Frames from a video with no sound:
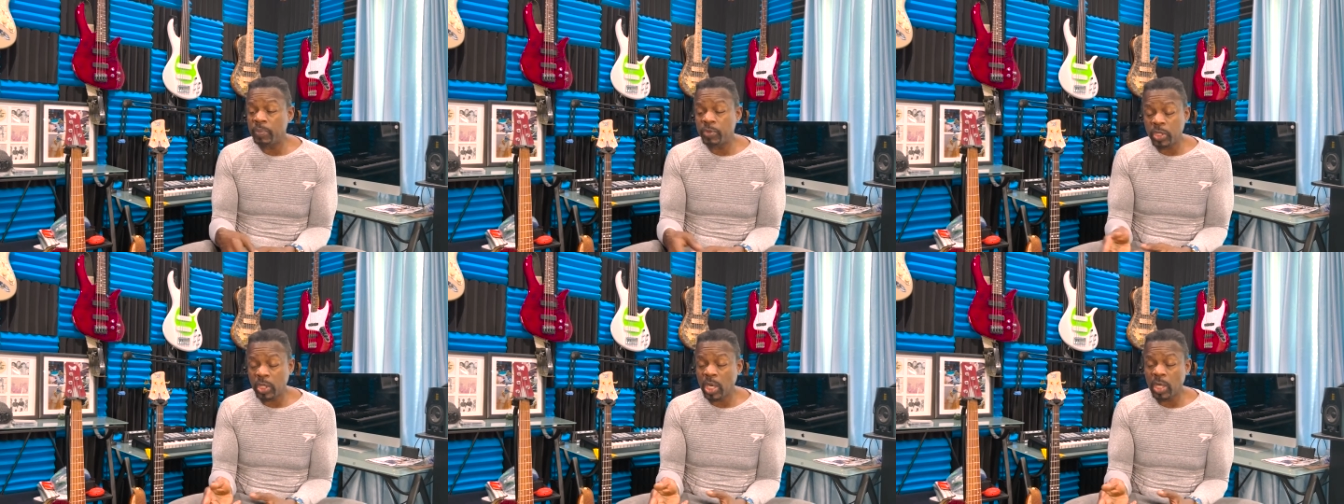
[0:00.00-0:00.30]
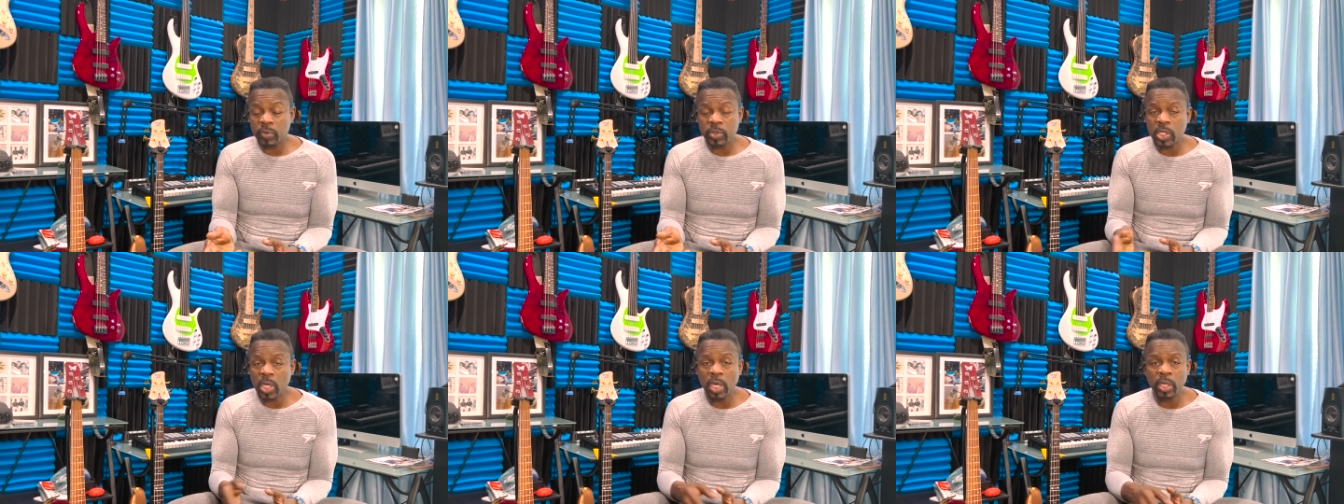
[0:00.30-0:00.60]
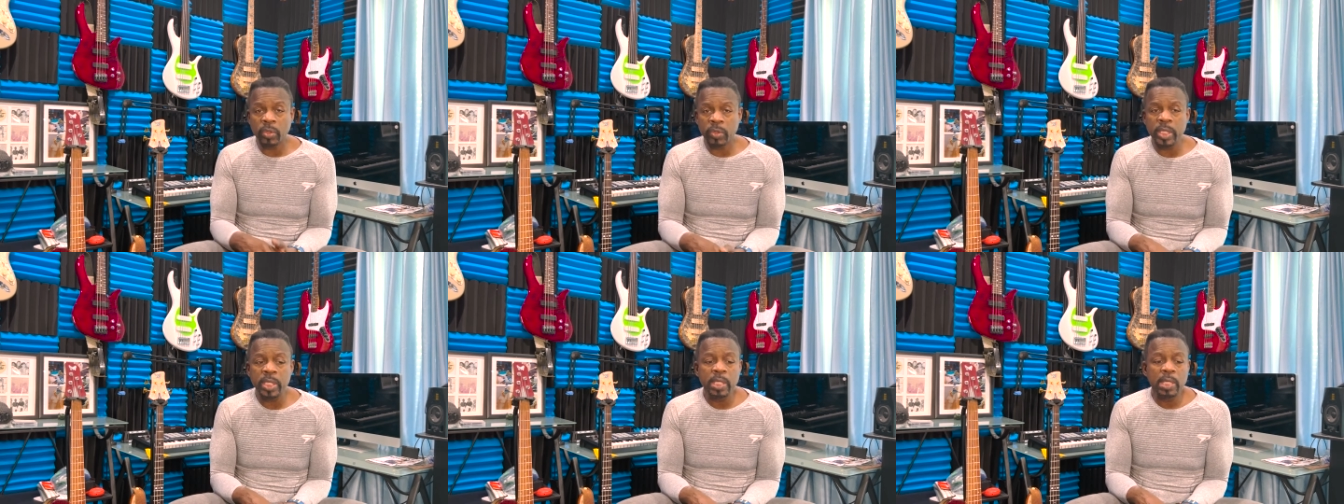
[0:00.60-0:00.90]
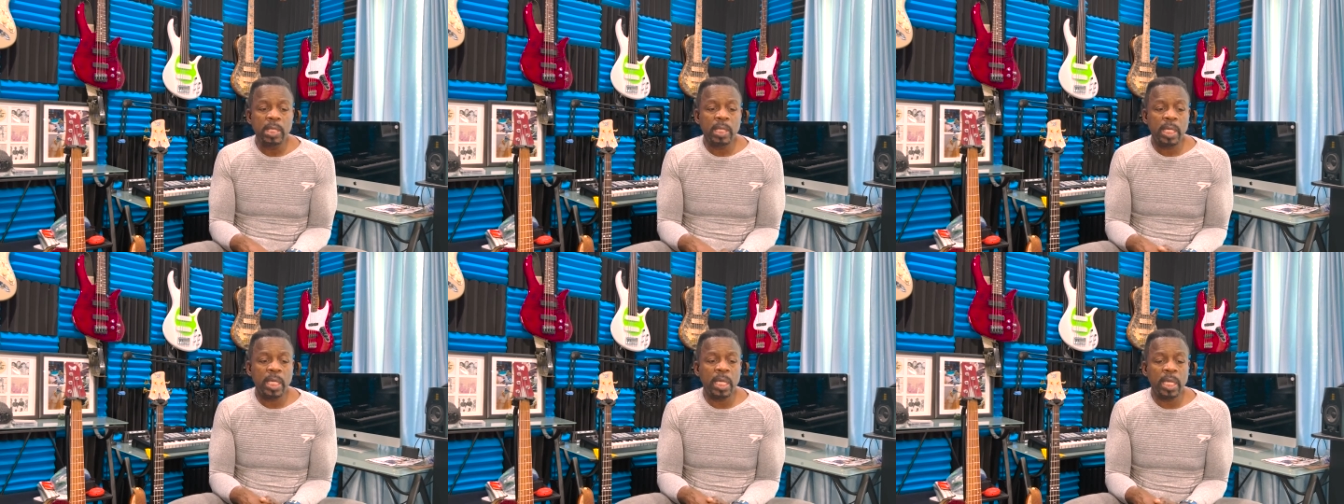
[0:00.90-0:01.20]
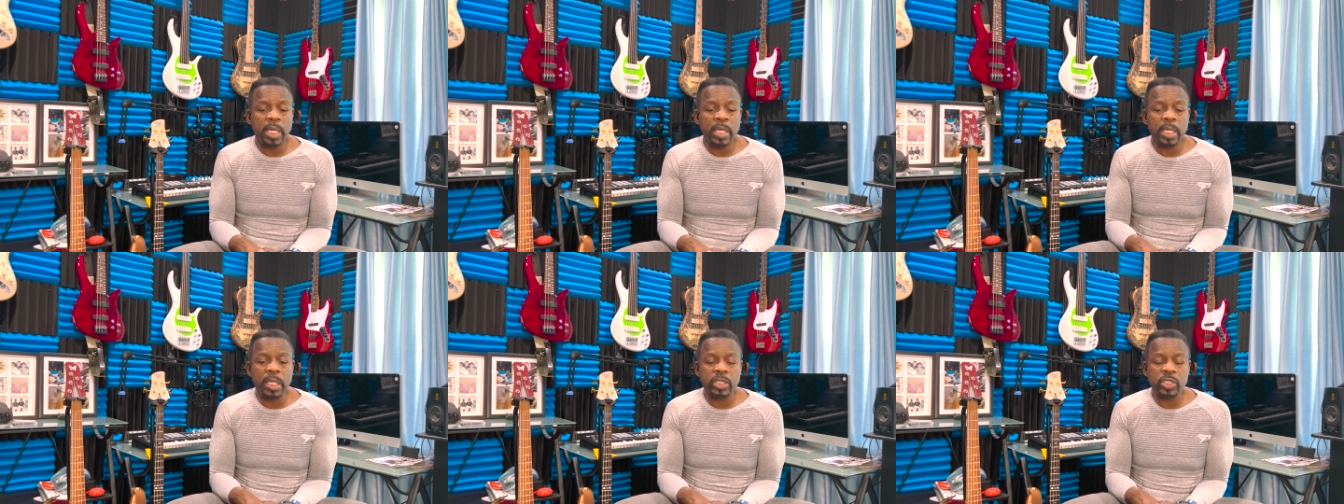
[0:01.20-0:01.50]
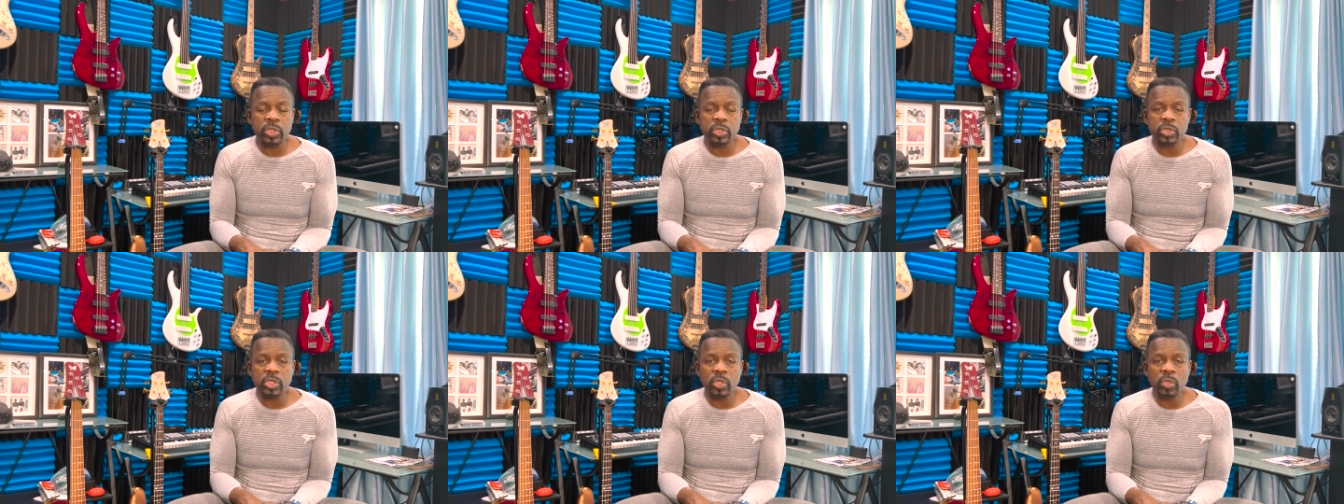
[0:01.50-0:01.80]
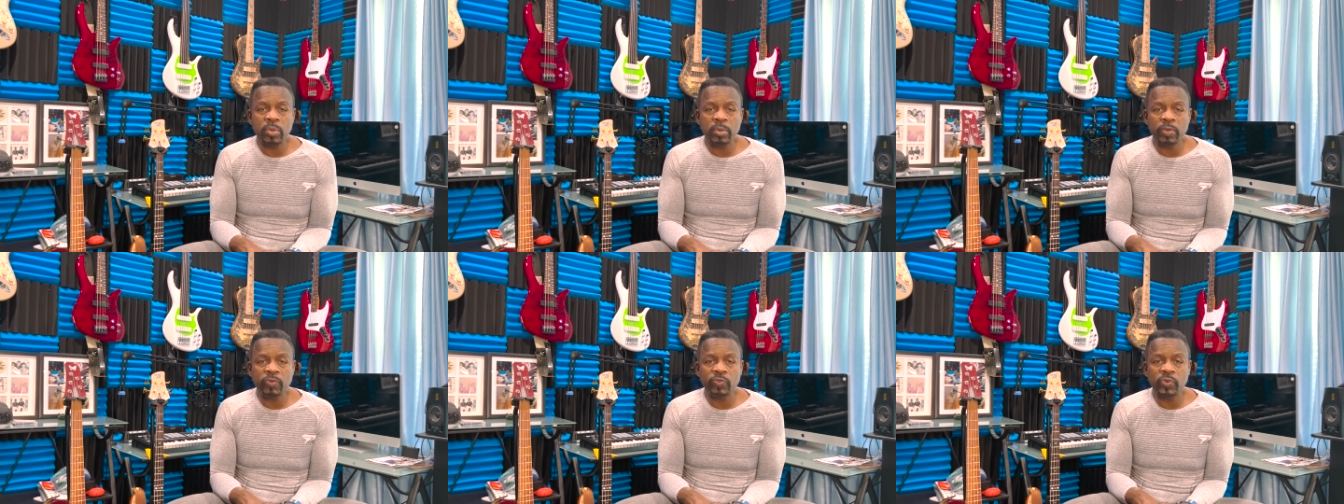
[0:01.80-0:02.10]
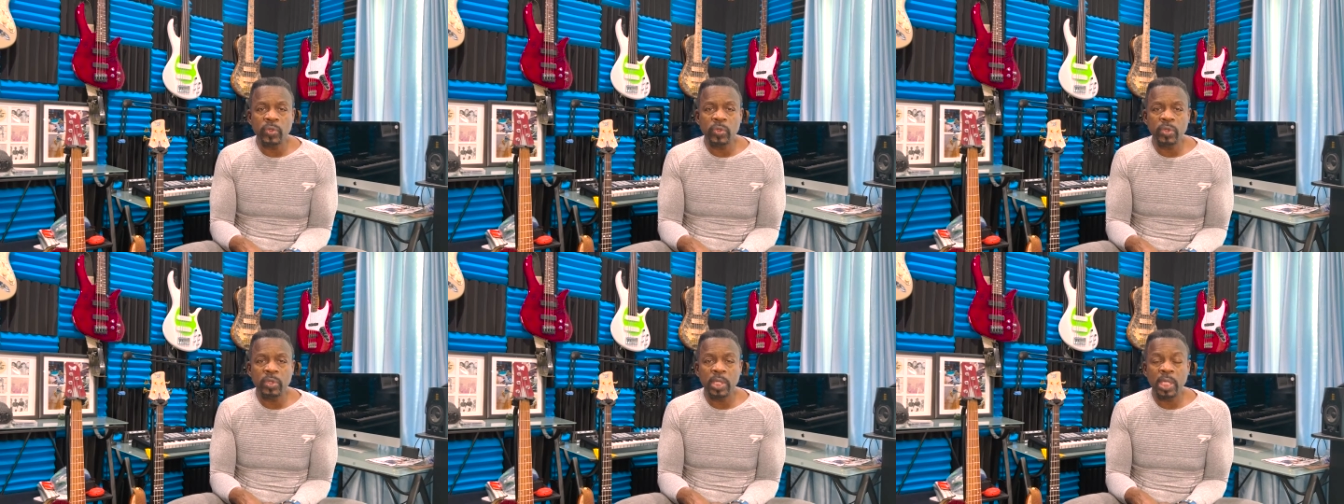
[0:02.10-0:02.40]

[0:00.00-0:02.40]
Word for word: The dog was hungry, uh, showed him the food,